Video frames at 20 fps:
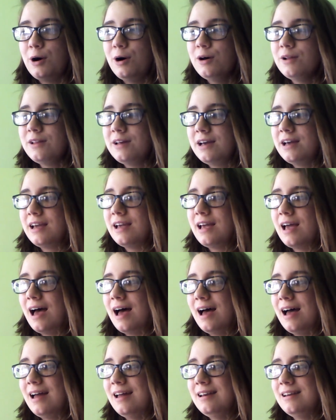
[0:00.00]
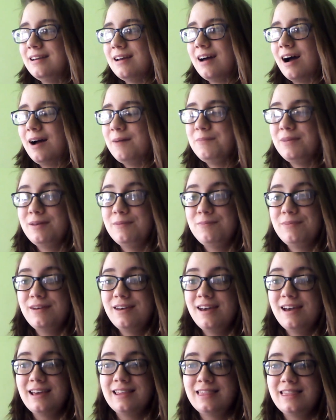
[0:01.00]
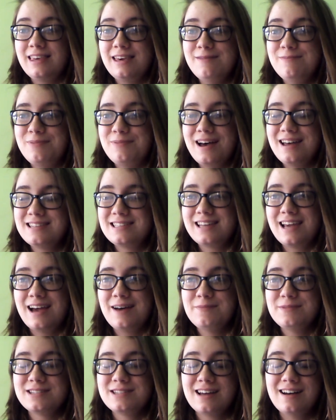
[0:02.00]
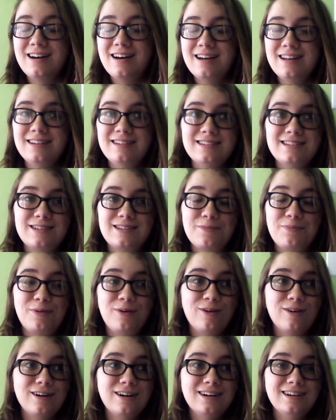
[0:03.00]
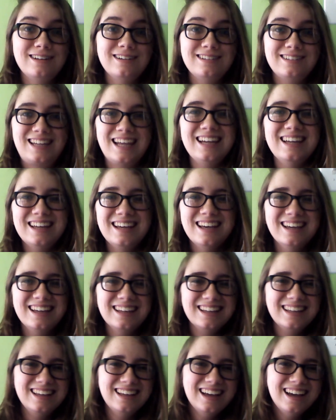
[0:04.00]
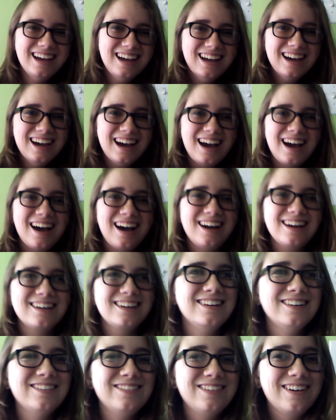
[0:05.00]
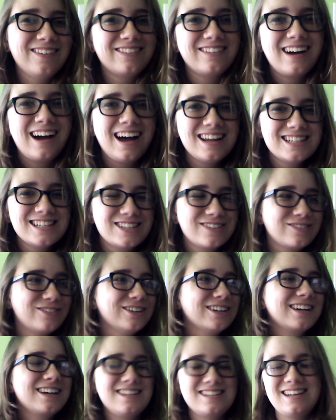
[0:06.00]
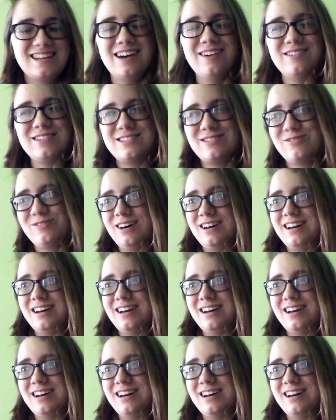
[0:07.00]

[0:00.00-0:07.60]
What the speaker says: calling and, I mean, being the best Amazon support I could have ever asked for, because that was